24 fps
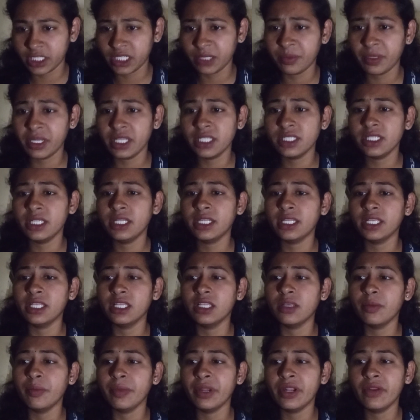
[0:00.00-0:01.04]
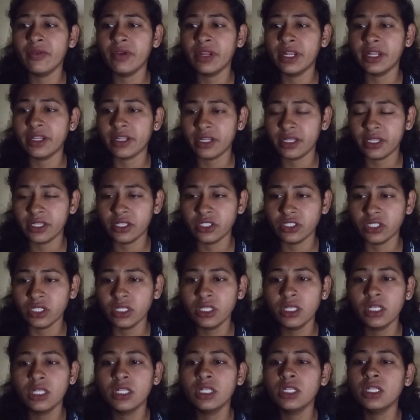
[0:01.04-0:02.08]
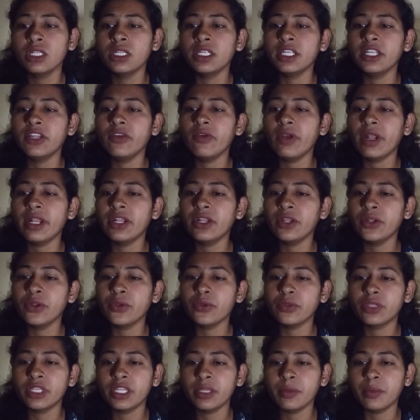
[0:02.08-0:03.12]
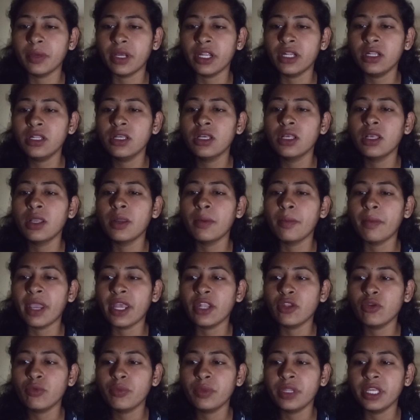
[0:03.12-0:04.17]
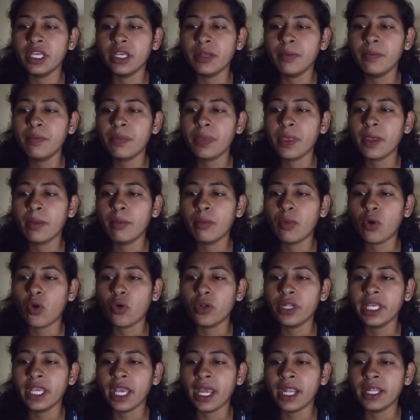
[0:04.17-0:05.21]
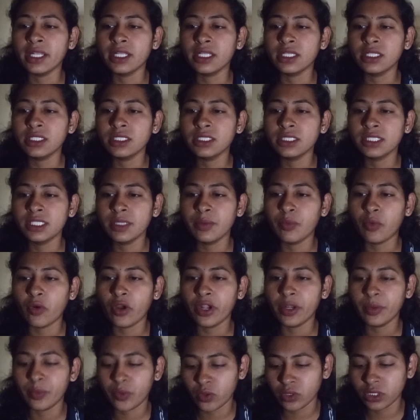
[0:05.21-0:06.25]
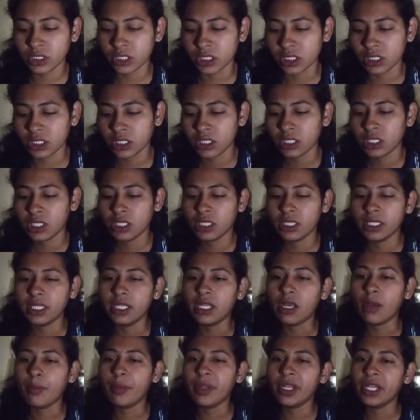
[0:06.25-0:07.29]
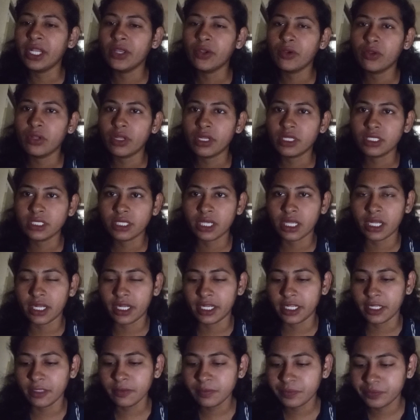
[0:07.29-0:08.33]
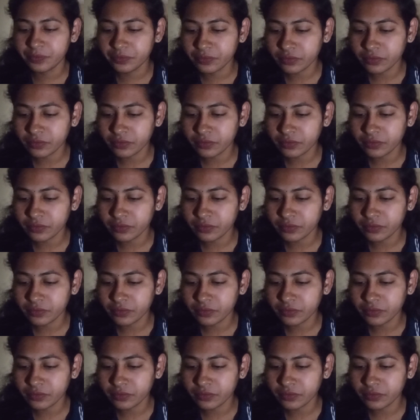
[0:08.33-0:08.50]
present in the mid-ventral region, divided into three parts: manubrium, body, and the xiphoid process. Then appendicular skeleton.